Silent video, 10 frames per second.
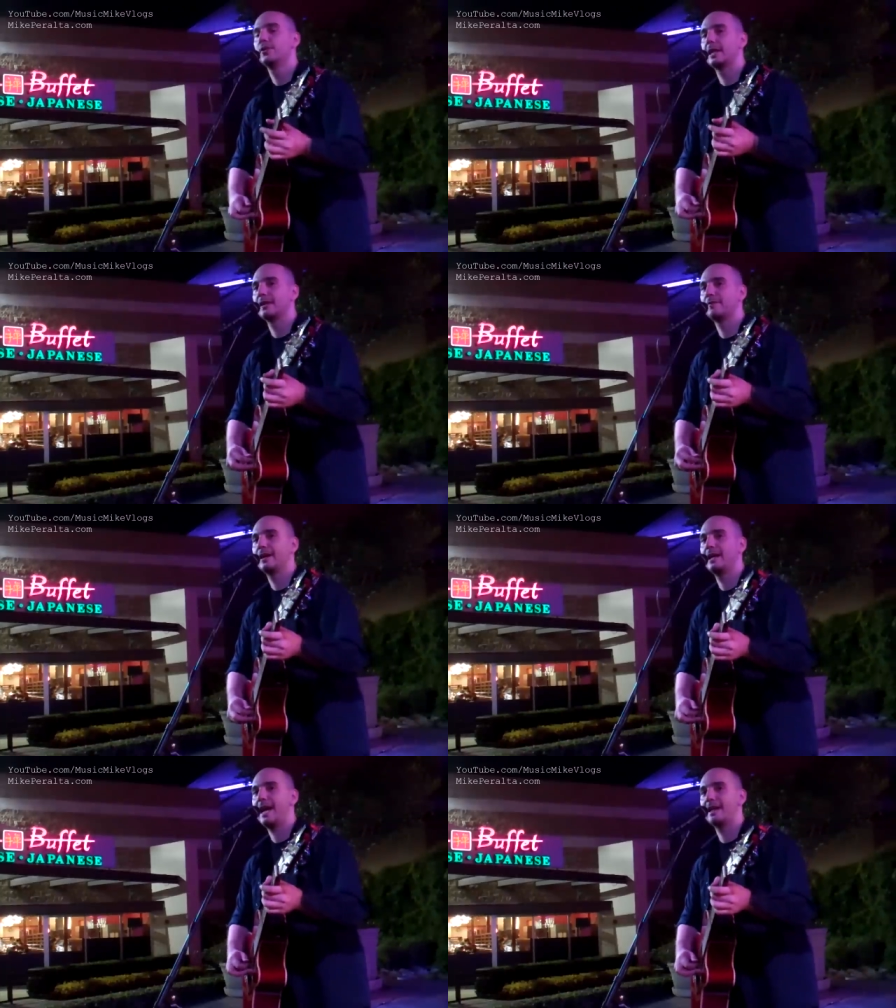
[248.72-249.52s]
No, like if
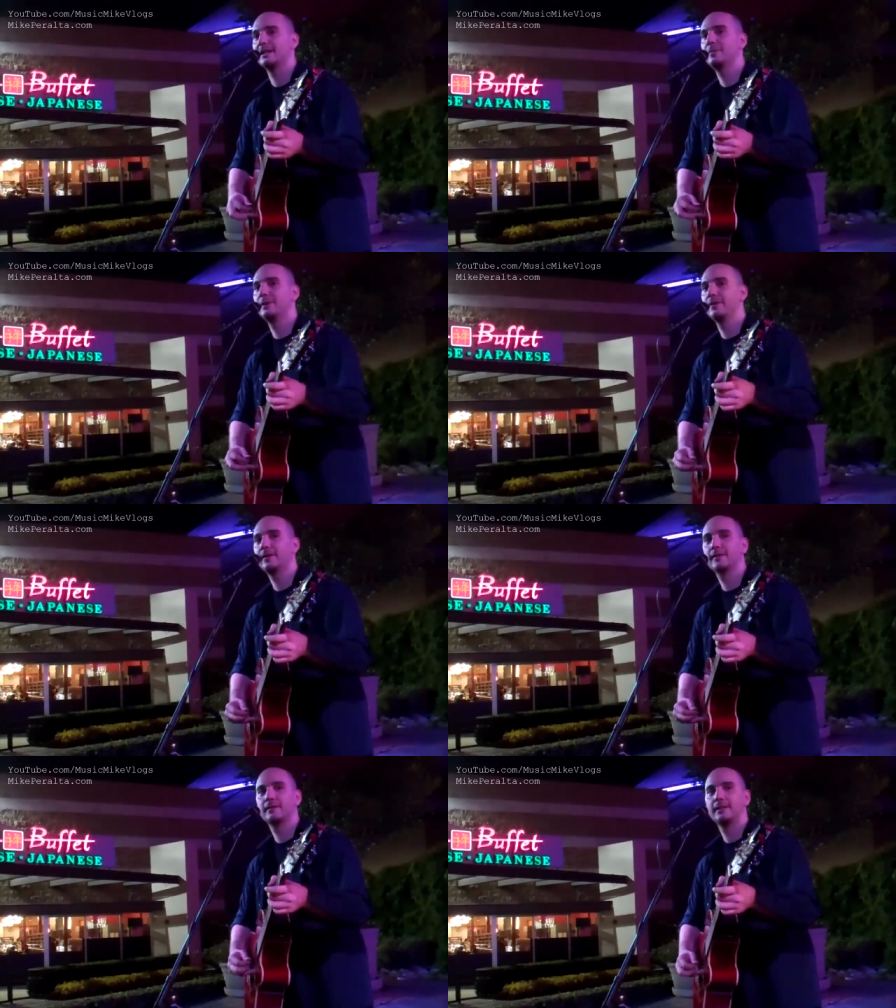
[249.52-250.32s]
I had a limiter,
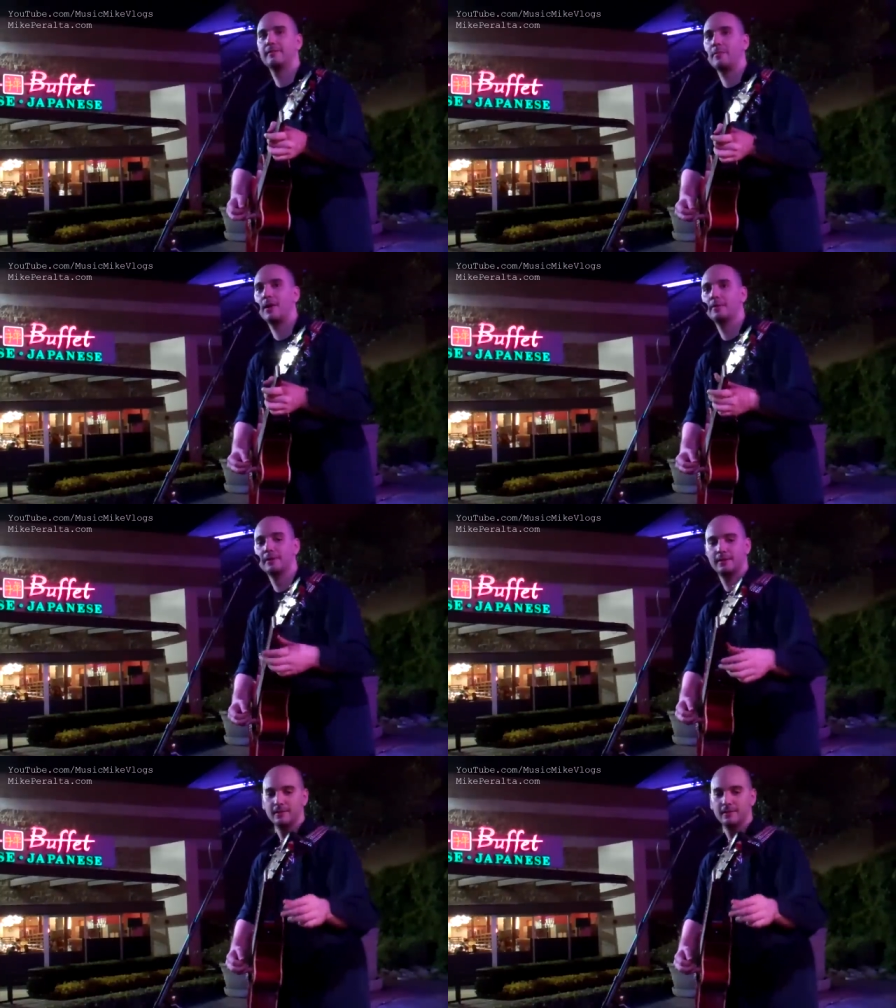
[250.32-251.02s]
if I brought one.